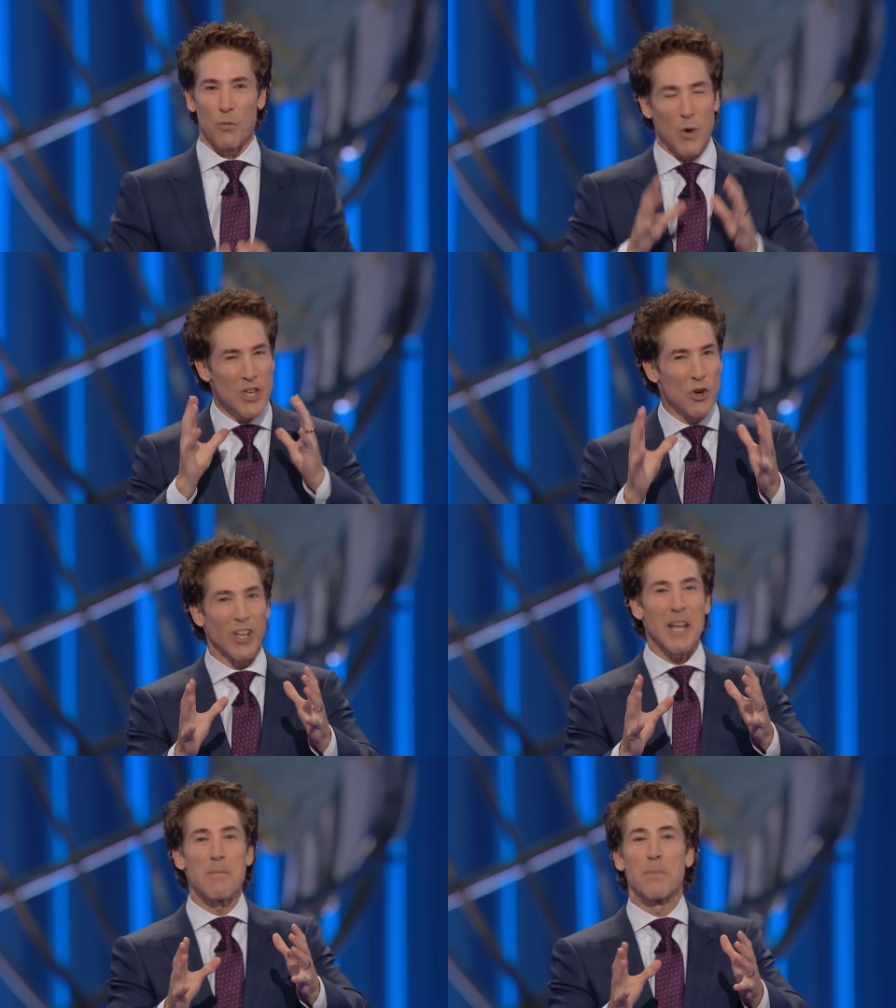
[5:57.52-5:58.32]
When you're
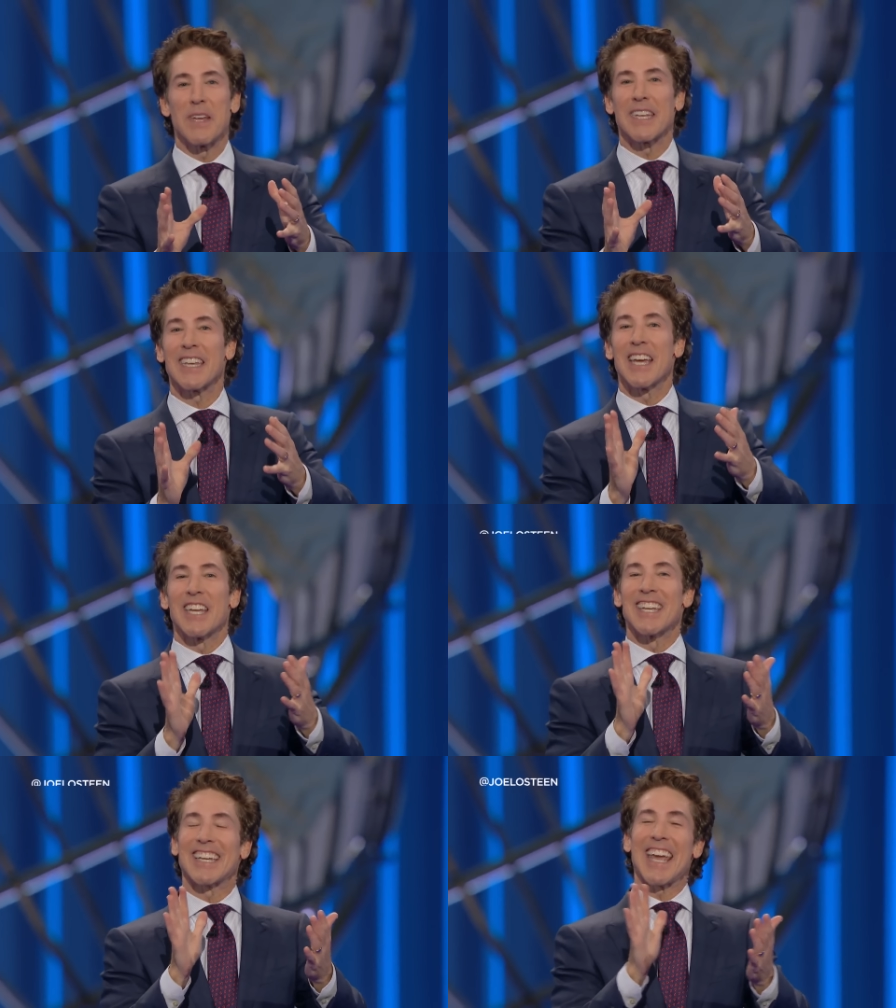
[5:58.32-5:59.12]
limping,
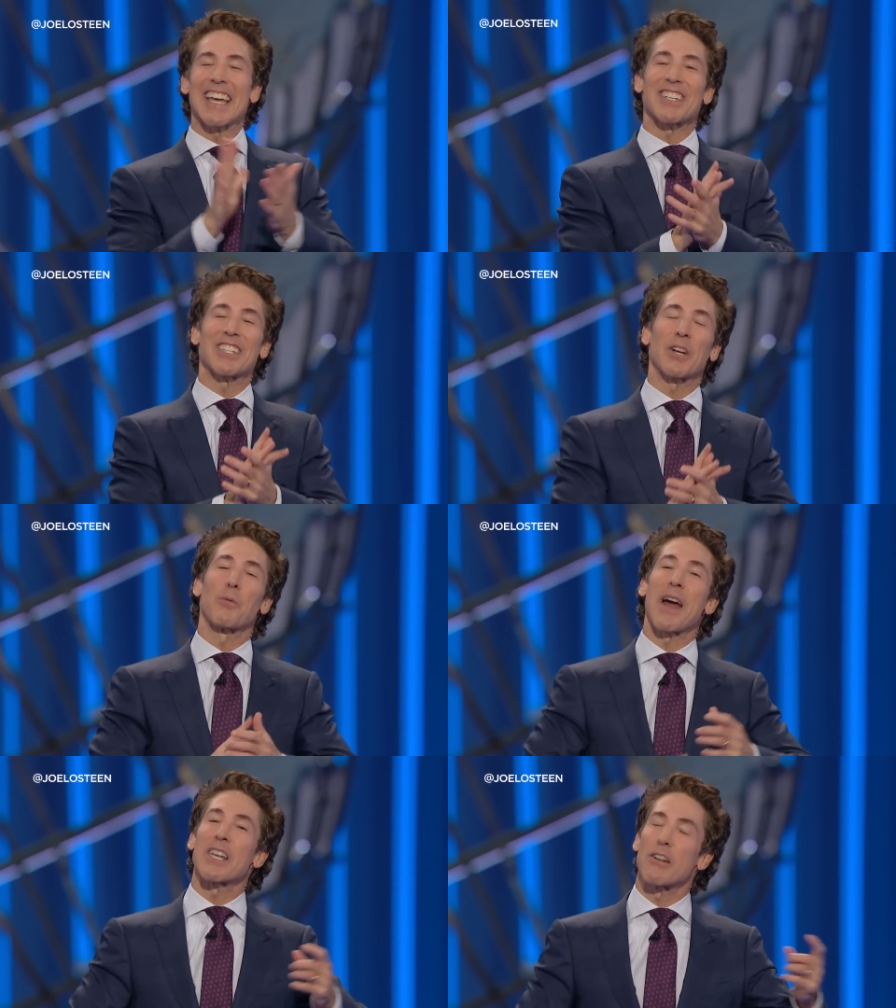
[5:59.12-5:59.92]
you can't sit
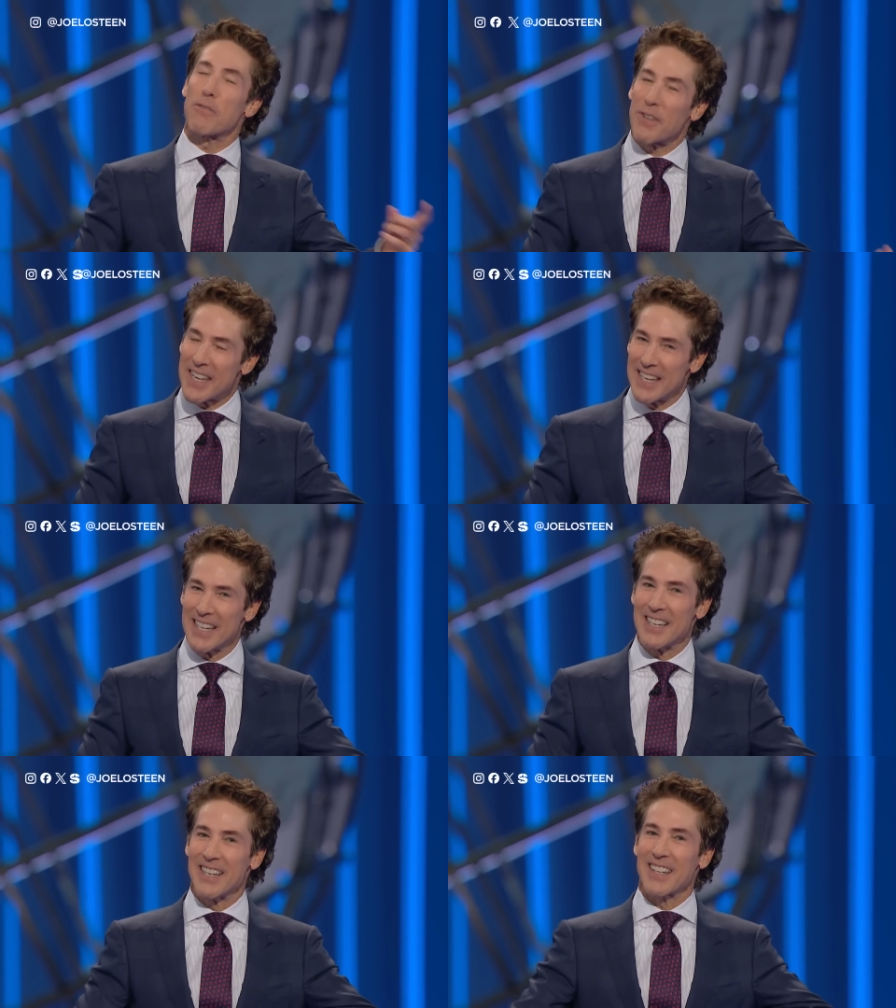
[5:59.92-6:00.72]
around defeated,